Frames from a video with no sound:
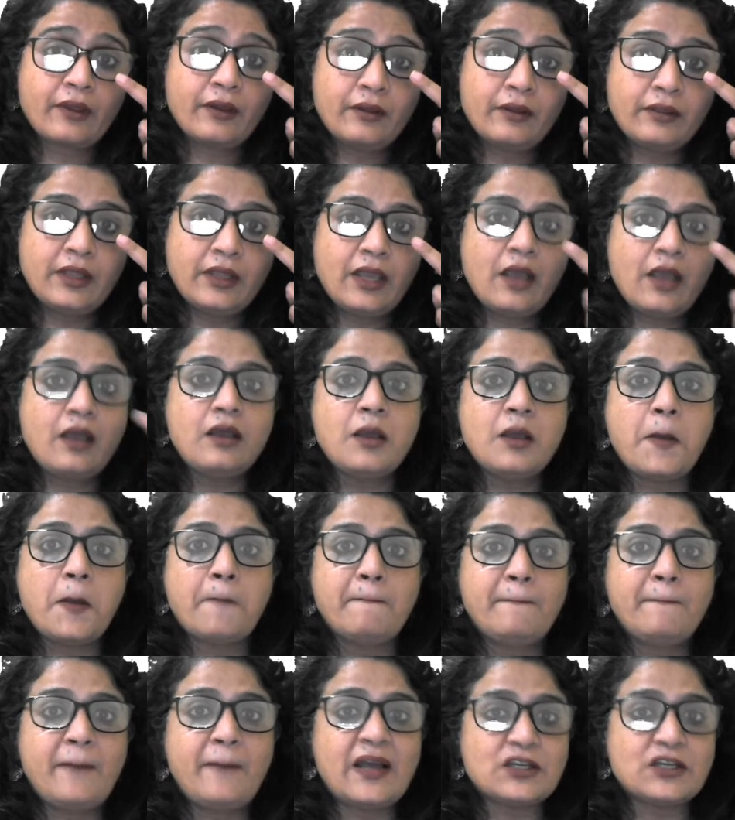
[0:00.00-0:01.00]
they are
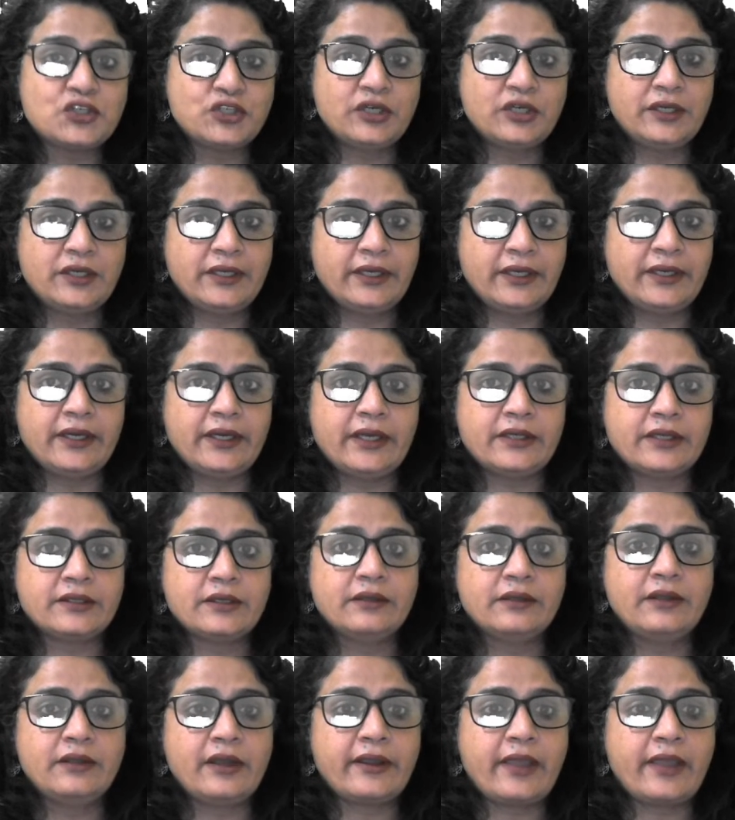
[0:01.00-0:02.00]
partially
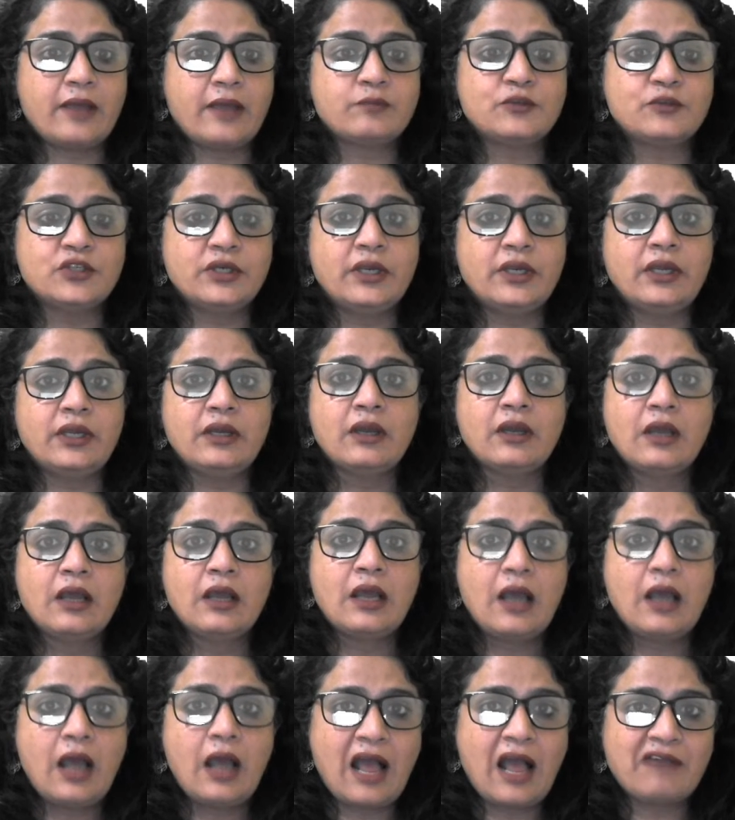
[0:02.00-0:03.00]
correct. They are
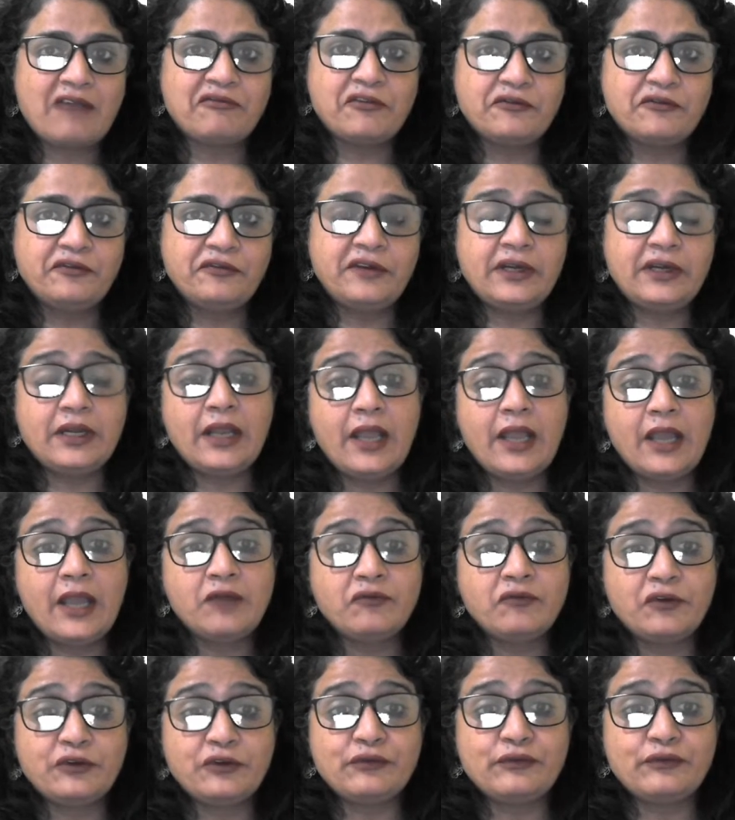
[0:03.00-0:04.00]
capturing half of it and
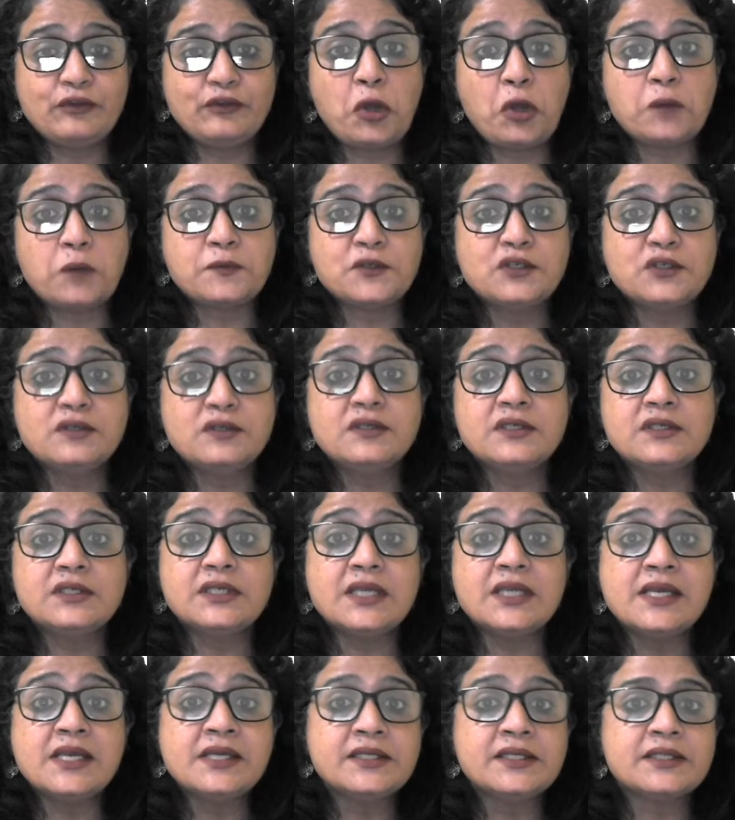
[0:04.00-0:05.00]
one of the options
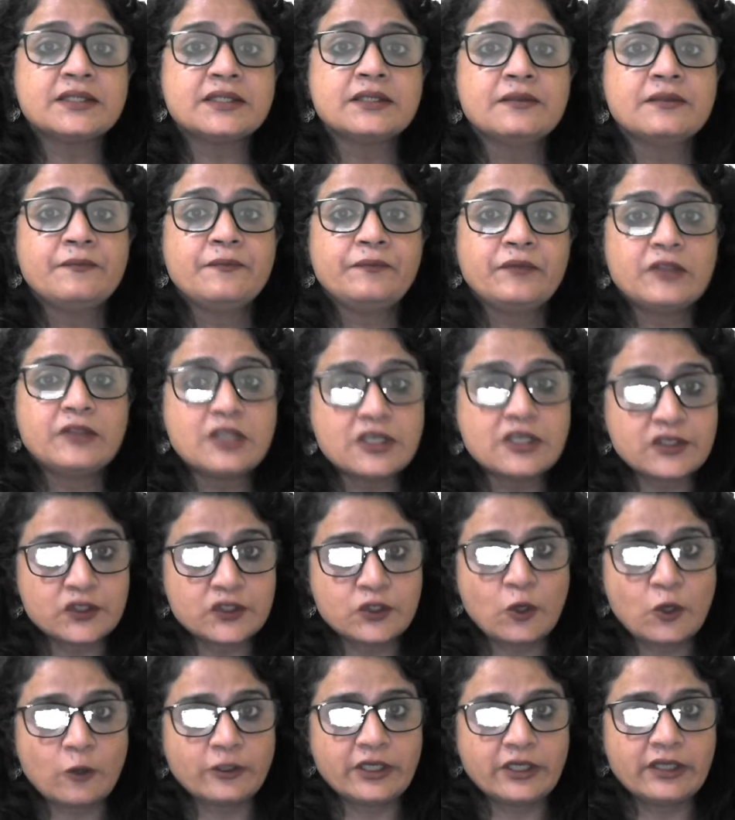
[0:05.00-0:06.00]
is
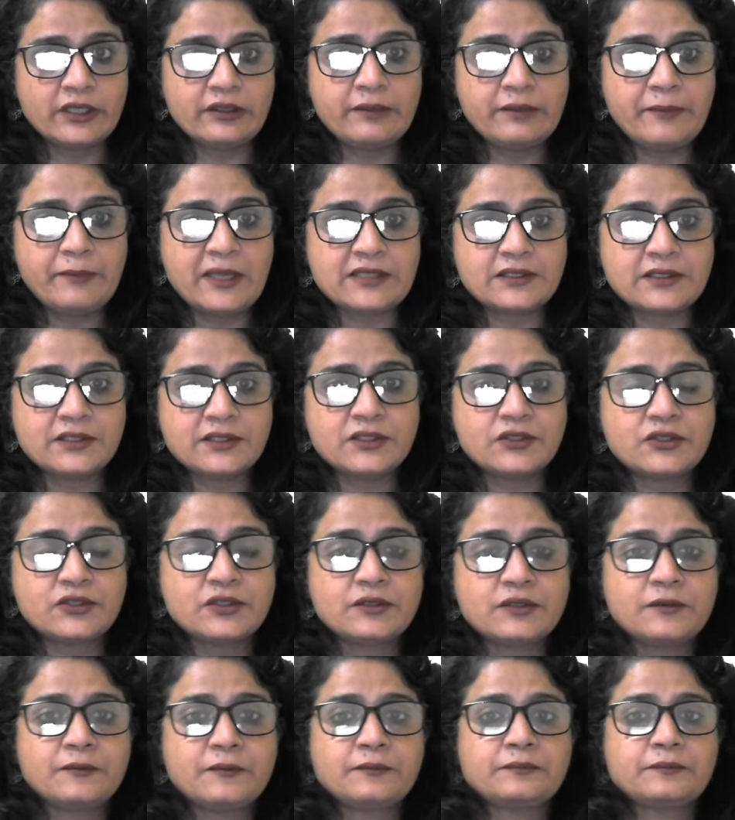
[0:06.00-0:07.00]
distorting the message.
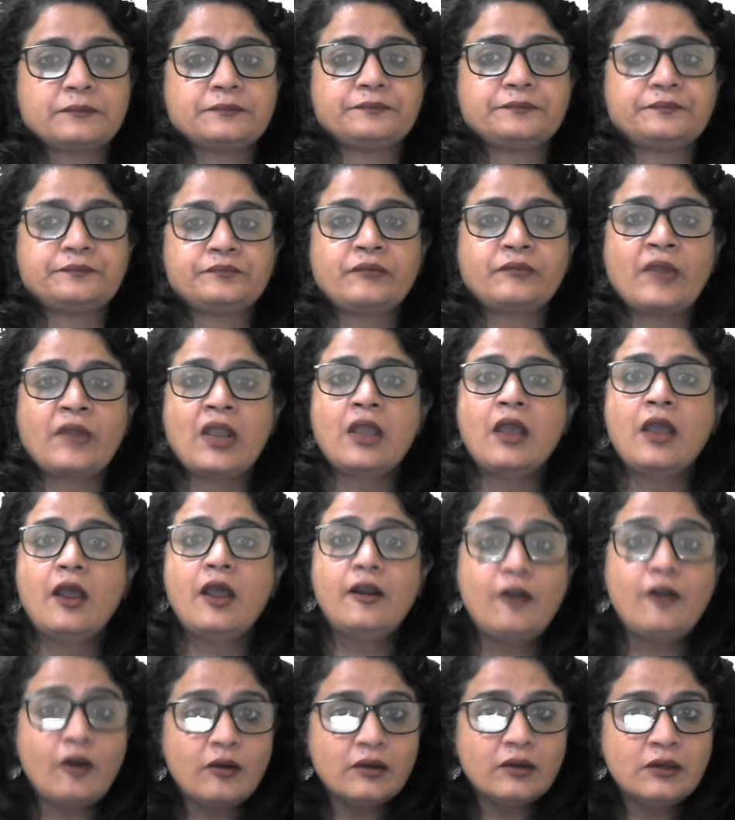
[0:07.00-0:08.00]

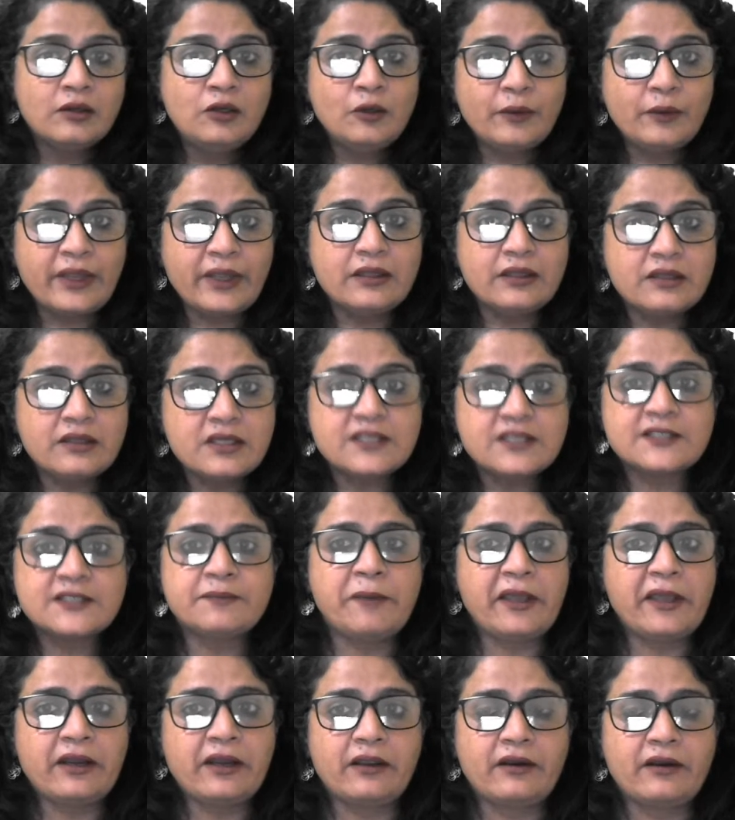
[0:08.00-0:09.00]
Now look at this
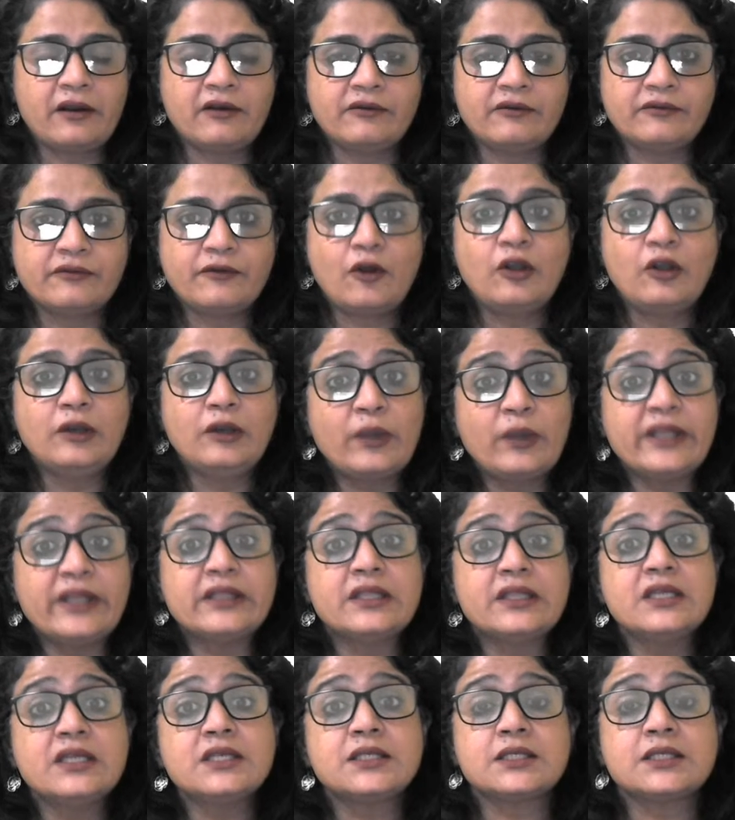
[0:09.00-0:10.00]
paragraph or look at
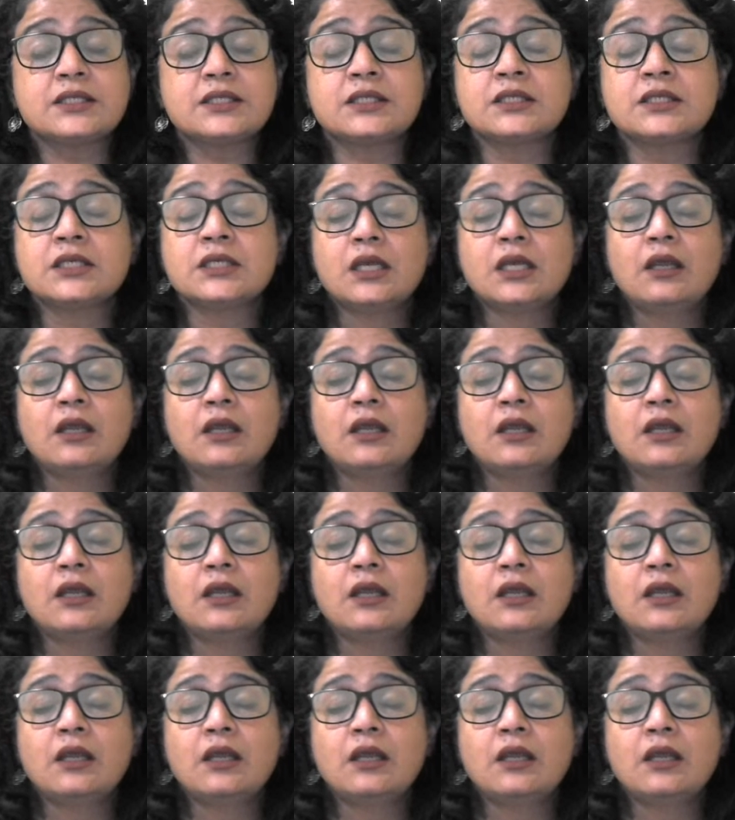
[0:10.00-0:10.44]
this